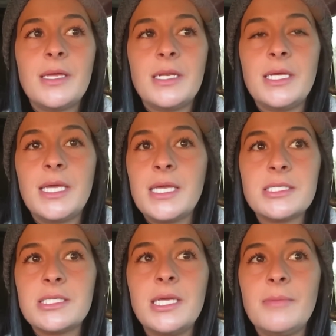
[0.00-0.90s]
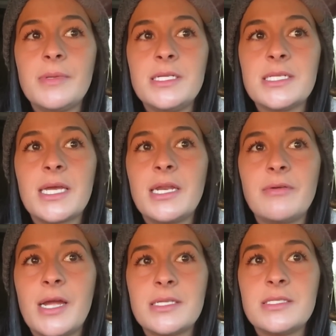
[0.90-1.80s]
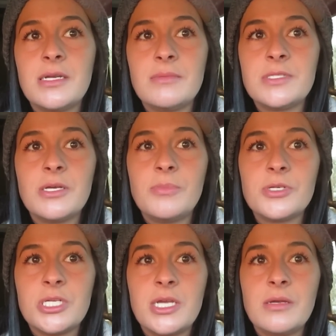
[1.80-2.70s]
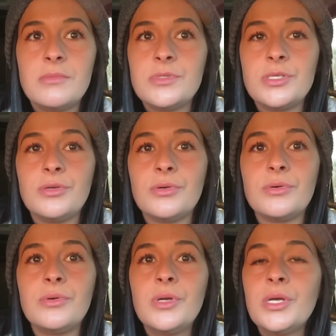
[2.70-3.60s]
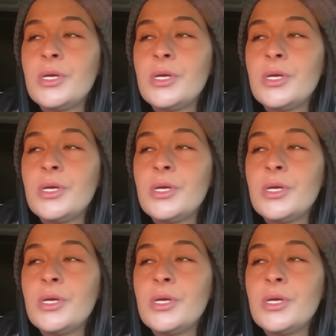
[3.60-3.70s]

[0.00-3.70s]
and he can't sleep and he's not getting rest, and I'm still pushing him to,